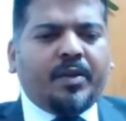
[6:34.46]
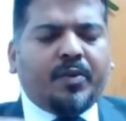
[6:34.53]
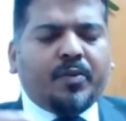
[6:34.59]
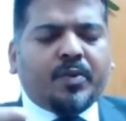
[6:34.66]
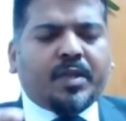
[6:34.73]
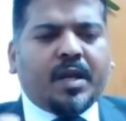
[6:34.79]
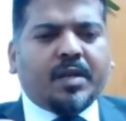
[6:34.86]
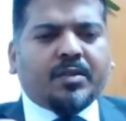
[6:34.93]

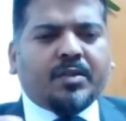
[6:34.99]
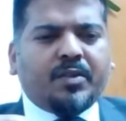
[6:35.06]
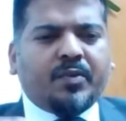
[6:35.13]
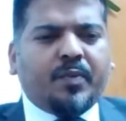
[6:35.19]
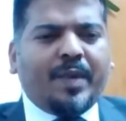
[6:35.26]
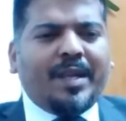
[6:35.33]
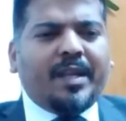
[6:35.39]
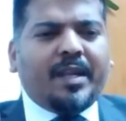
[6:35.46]

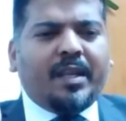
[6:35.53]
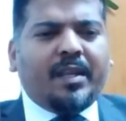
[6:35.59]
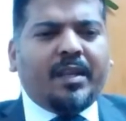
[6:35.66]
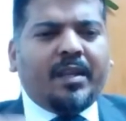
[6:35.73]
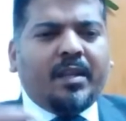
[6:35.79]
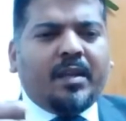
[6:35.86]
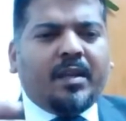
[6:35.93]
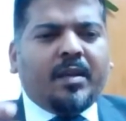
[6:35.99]
2020,
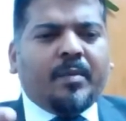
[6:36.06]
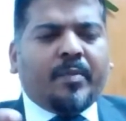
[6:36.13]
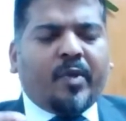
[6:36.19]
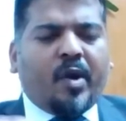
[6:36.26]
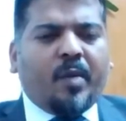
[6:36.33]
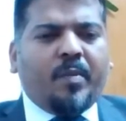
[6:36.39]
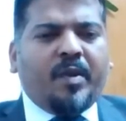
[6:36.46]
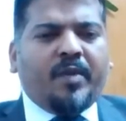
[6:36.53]

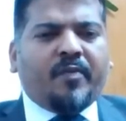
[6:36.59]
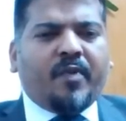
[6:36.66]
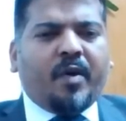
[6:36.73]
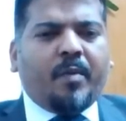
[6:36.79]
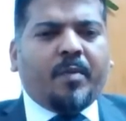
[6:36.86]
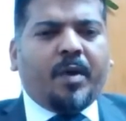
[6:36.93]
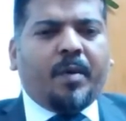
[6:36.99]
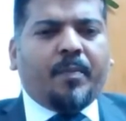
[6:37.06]
probably
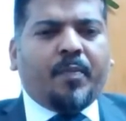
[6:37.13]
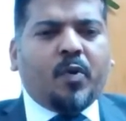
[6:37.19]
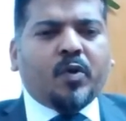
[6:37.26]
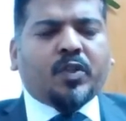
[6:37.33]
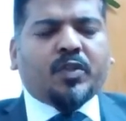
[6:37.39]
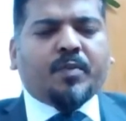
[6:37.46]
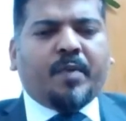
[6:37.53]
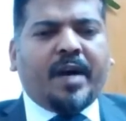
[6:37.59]
from
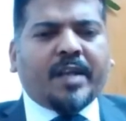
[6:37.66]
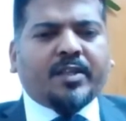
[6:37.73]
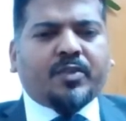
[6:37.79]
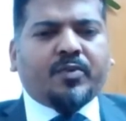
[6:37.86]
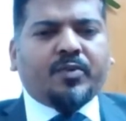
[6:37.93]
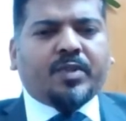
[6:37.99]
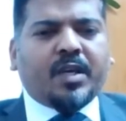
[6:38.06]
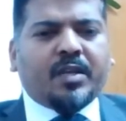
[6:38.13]
post March
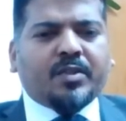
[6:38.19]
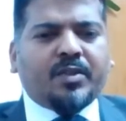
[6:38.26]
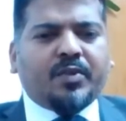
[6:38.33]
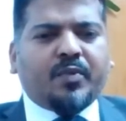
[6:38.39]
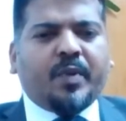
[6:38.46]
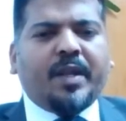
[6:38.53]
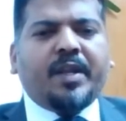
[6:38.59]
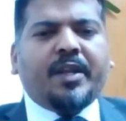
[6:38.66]

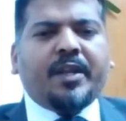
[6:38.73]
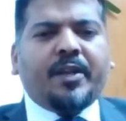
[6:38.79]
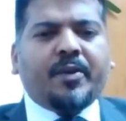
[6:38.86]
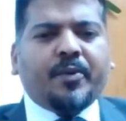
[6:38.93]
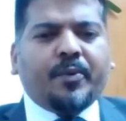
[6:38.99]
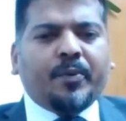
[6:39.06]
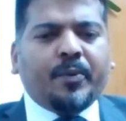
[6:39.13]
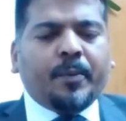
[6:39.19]
2020
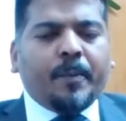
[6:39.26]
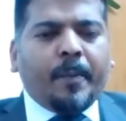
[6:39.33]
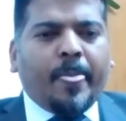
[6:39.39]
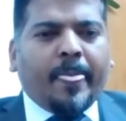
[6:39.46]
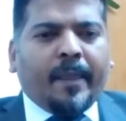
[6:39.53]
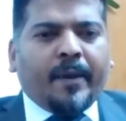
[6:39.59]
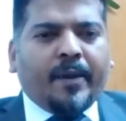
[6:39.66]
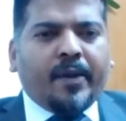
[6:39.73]
to
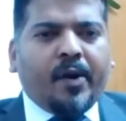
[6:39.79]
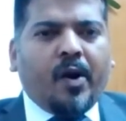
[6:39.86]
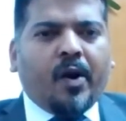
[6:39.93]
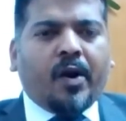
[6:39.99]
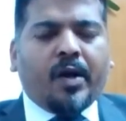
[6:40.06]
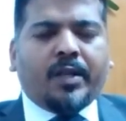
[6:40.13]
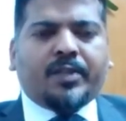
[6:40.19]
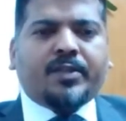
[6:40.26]

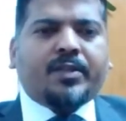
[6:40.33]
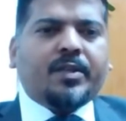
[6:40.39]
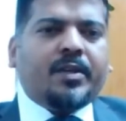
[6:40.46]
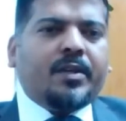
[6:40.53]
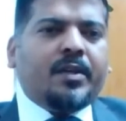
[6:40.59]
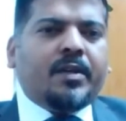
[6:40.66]
August,